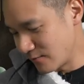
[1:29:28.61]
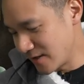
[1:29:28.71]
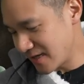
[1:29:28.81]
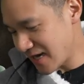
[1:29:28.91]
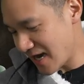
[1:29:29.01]

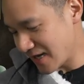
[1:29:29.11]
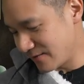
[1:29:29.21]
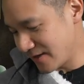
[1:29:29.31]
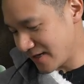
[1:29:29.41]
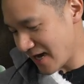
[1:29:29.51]
We got,
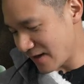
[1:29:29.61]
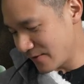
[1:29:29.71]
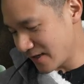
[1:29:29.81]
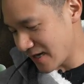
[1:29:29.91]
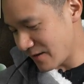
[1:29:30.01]
we got,
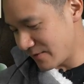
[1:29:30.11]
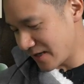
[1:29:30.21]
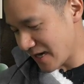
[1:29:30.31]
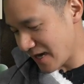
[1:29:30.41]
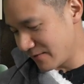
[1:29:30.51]
we got, we
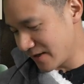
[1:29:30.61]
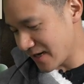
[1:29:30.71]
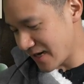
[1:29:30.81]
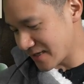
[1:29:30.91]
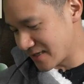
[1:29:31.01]
got, we
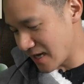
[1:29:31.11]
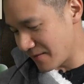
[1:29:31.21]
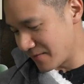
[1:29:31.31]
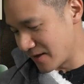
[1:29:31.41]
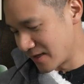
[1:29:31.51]
got
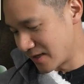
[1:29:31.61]
some,